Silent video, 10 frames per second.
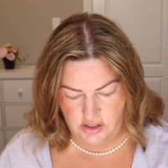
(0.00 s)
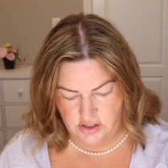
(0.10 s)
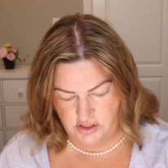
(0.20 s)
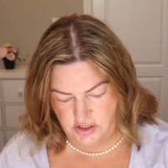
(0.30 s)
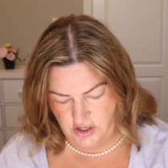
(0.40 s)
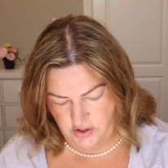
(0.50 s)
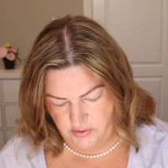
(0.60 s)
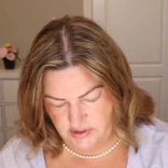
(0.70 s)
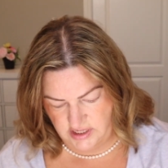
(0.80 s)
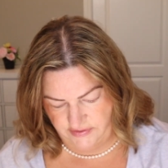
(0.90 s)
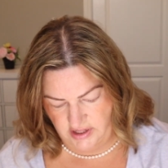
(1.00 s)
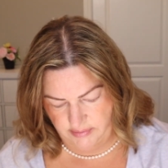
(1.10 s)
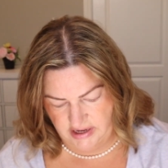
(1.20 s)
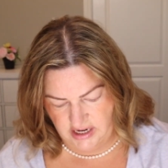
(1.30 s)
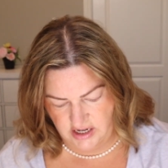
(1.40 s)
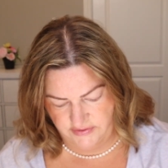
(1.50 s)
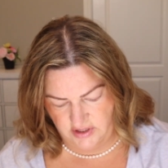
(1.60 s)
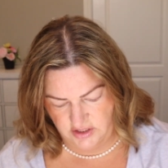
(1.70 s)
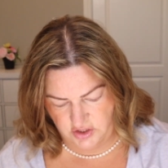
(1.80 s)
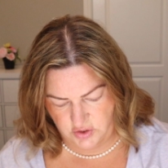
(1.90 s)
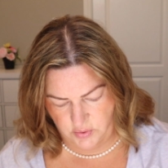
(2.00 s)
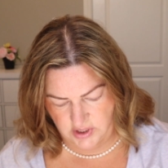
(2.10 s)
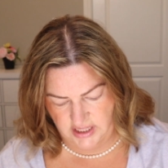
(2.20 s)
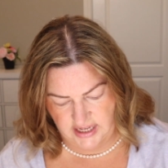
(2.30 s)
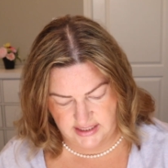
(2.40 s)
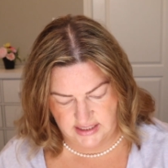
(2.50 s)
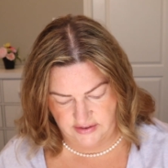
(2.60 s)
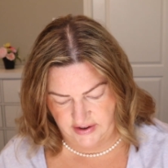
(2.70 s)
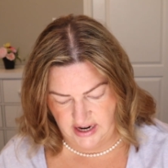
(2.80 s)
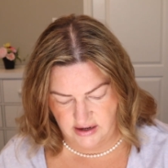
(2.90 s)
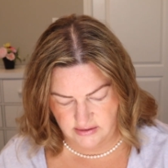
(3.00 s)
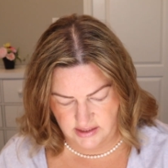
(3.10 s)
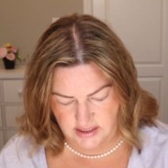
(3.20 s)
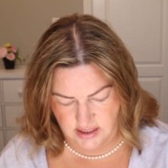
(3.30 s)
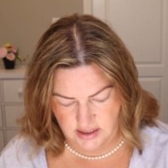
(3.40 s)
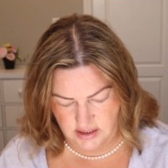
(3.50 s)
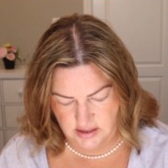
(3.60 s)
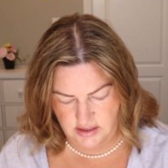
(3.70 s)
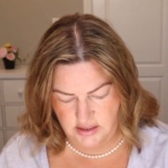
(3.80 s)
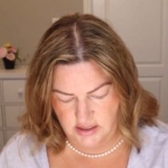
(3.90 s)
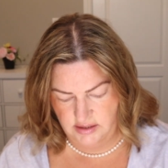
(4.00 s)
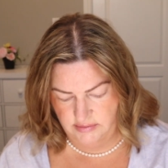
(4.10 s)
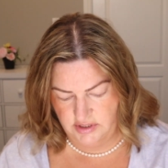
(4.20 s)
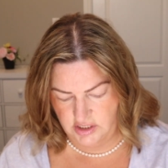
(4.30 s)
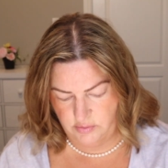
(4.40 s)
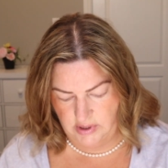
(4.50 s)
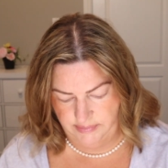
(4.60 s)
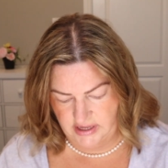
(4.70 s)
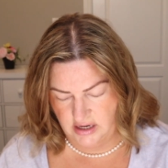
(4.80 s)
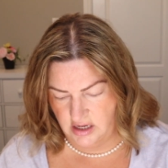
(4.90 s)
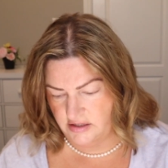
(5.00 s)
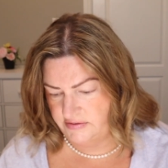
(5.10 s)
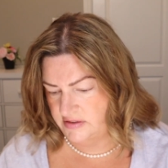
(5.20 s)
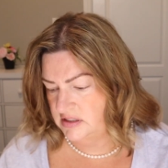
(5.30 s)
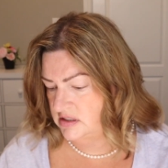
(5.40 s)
So definitely be careful on squirting that stuff out. Just wipe that off.